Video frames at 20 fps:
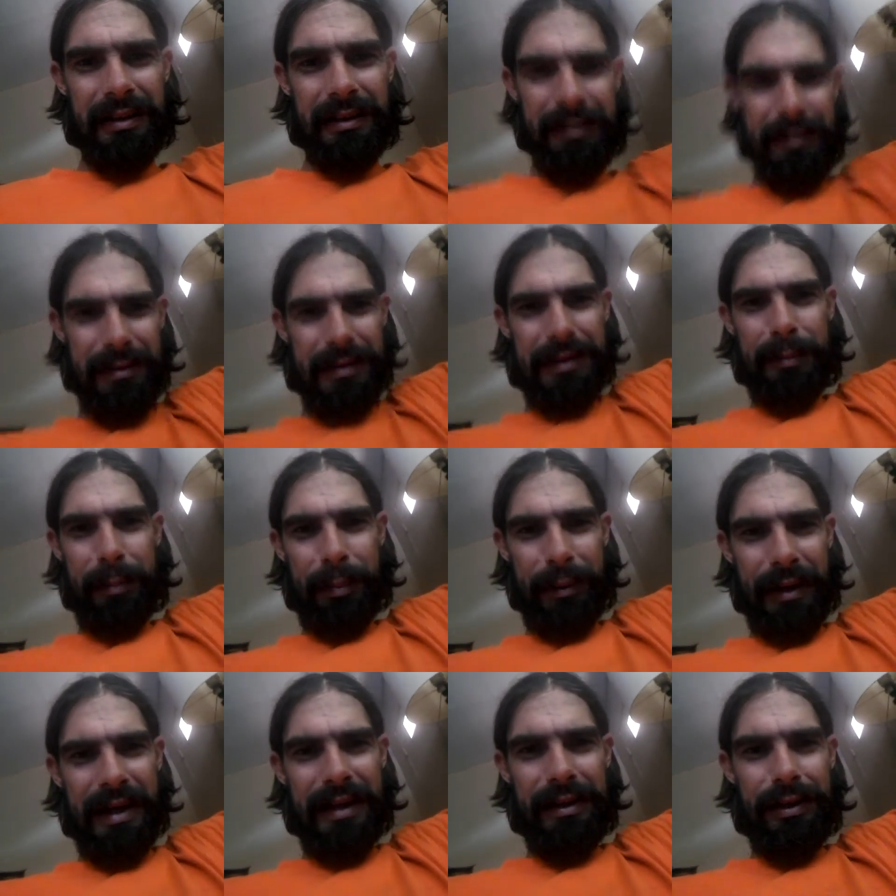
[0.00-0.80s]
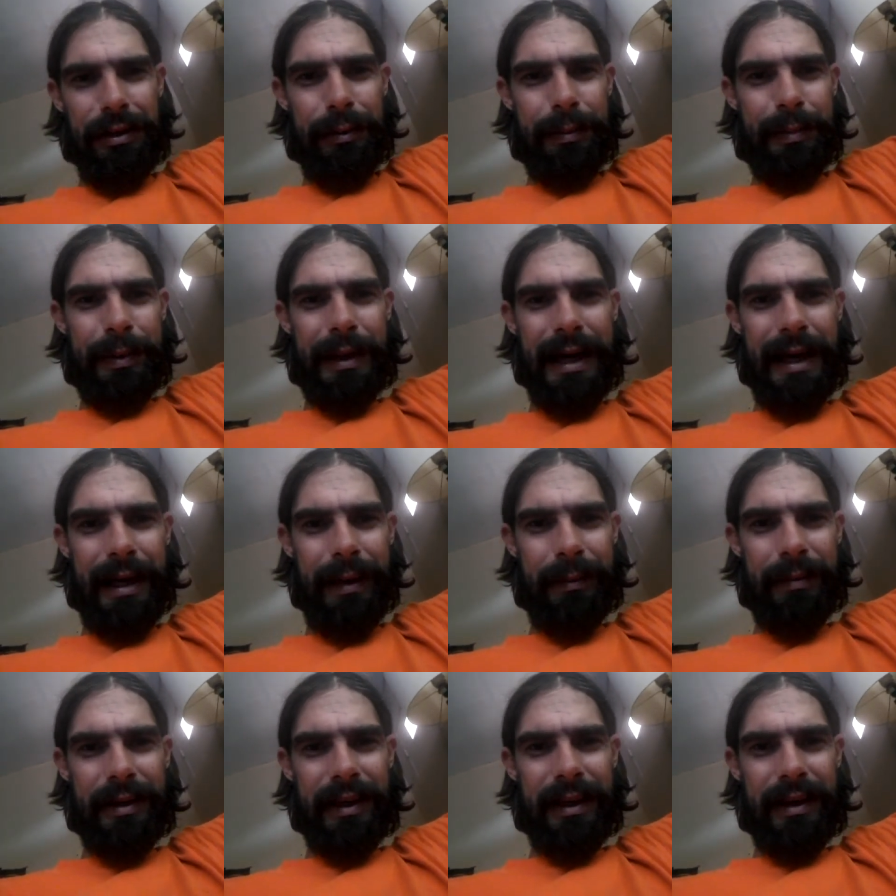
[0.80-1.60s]
And it's a brand new
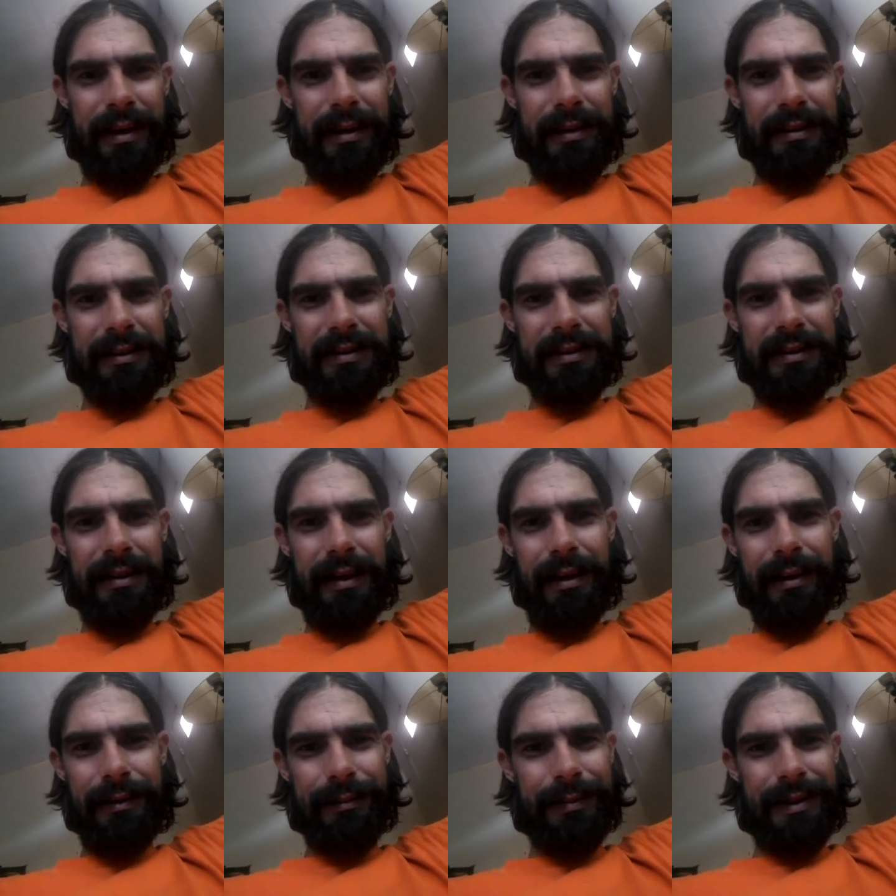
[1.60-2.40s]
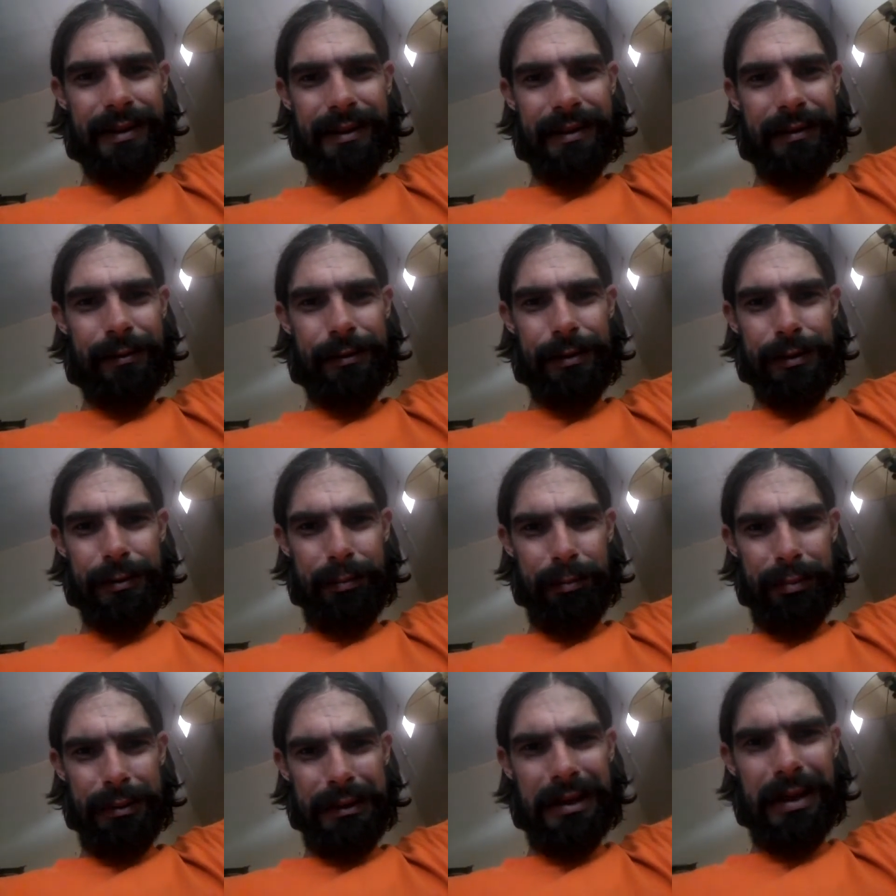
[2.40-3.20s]
pipe they got installed, but it was
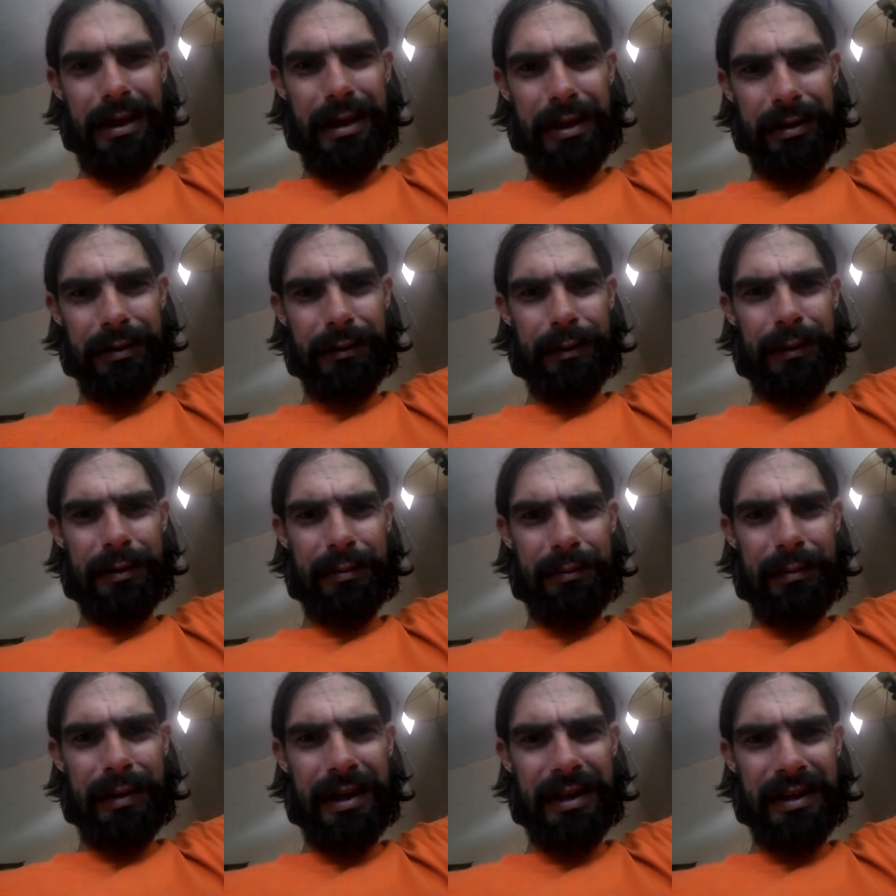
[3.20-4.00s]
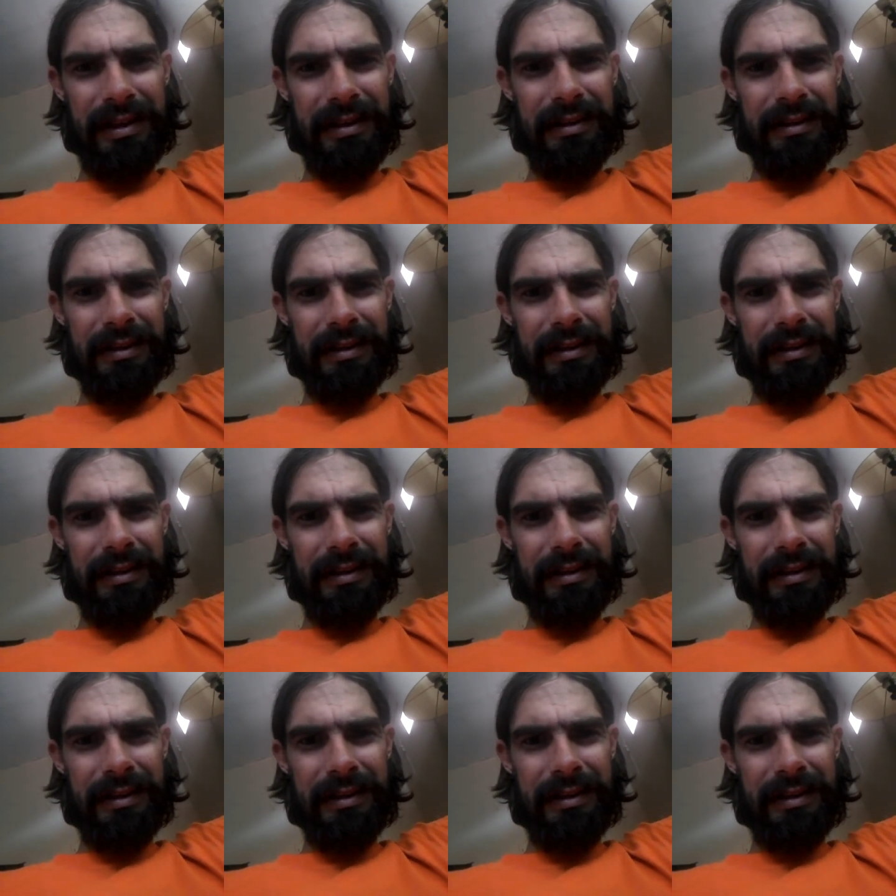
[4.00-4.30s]
plugged with mud.